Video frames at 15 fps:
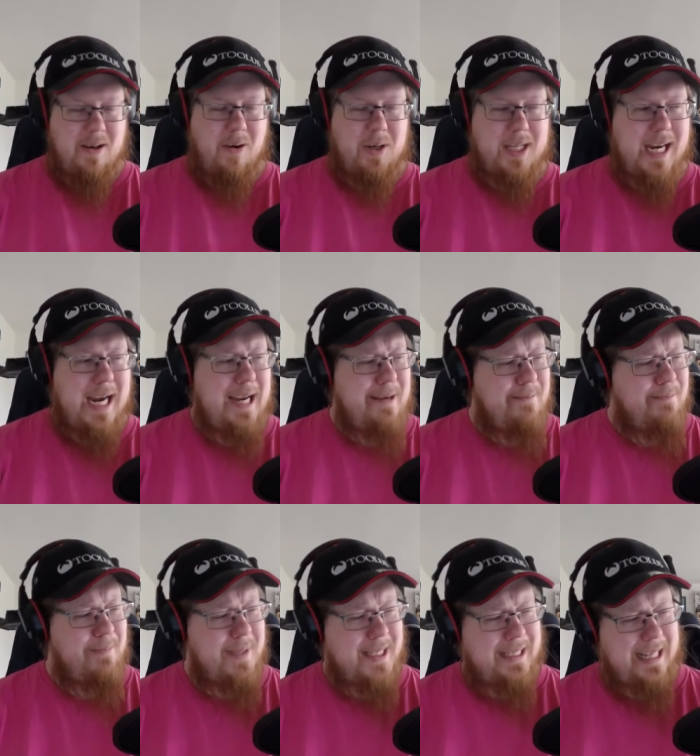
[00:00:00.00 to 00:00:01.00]
okay,
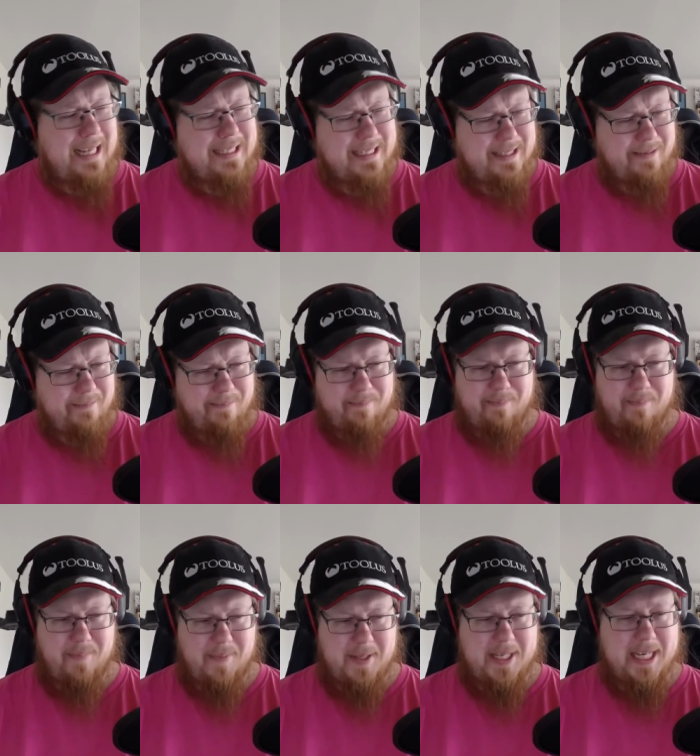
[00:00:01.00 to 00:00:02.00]
Glass
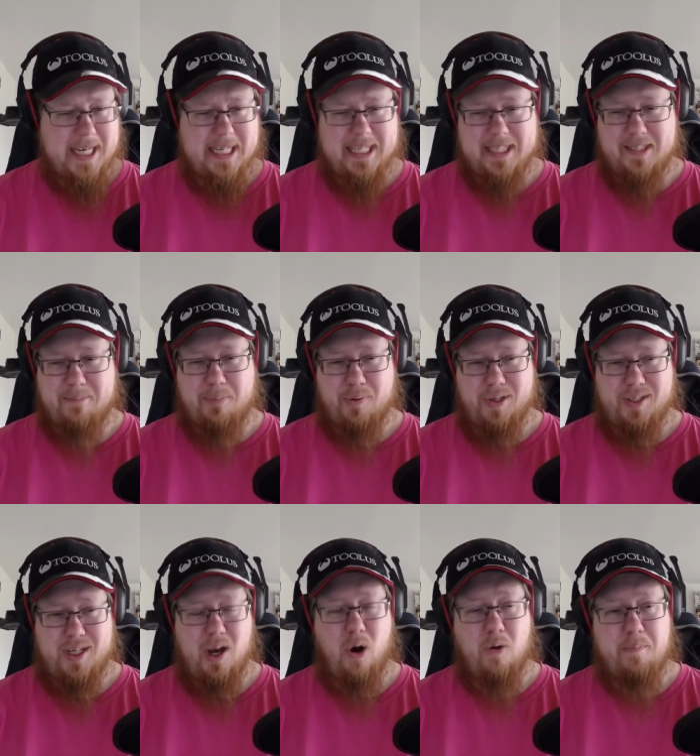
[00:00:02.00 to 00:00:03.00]
is
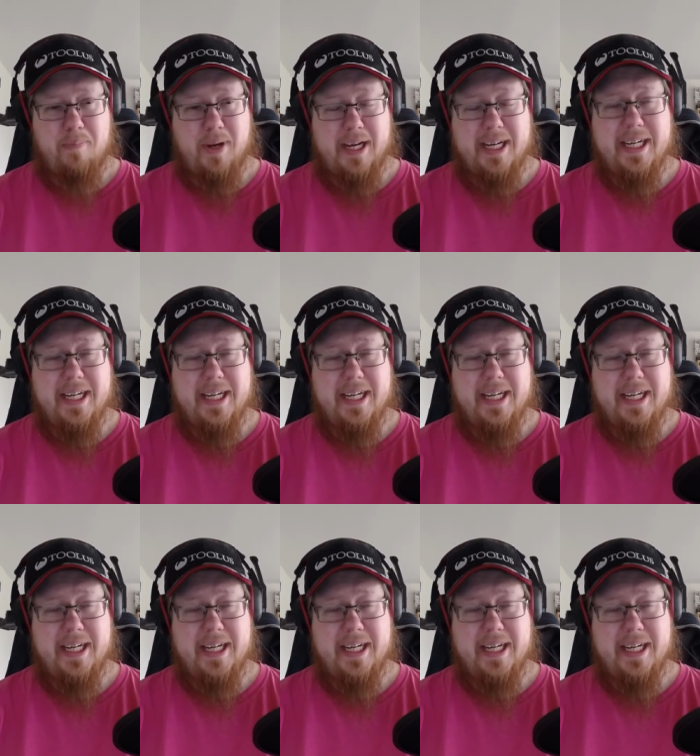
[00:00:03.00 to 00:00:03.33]
pretty OP.